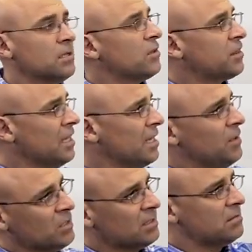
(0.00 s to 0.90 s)
Think
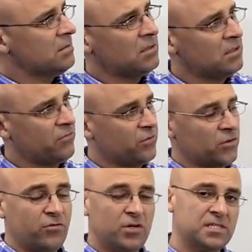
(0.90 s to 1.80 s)
about it
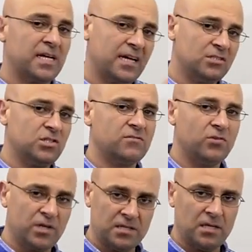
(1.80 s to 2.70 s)
for a second, just
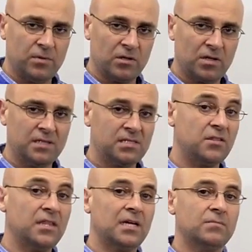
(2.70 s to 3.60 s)
forget about list
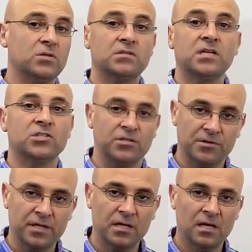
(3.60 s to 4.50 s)
and think about
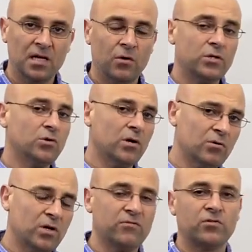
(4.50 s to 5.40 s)
dictionary. When you are
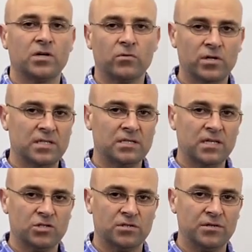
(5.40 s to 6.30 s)
looking for a word in
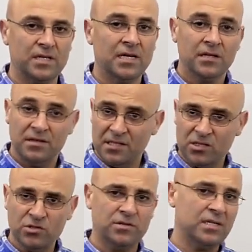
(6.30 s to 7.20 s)
dictionary, the
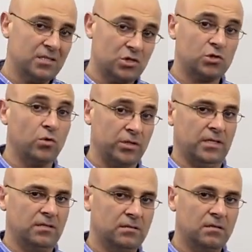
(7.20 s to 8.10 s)
dictionary is
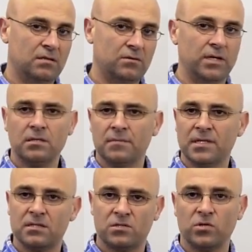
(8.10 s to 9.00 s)
sorted, right? I mean,
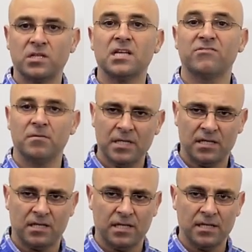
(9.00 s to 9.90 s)
it's sorted
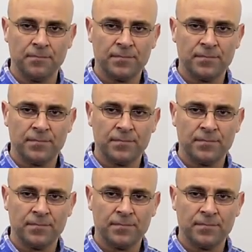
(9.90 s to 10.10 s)
alphabetically.